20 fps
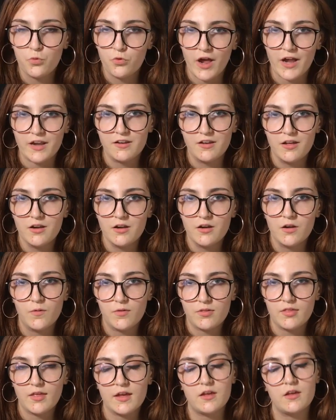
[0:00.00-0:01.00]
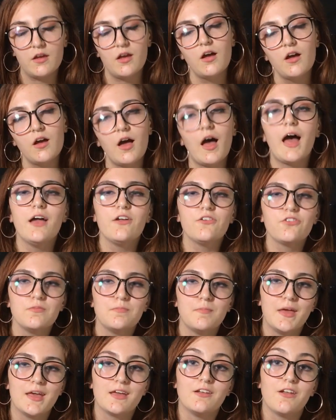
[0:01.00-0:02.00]
pregnant. It was like, I
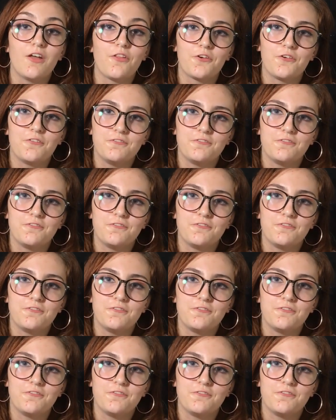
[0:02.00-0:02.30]
should make another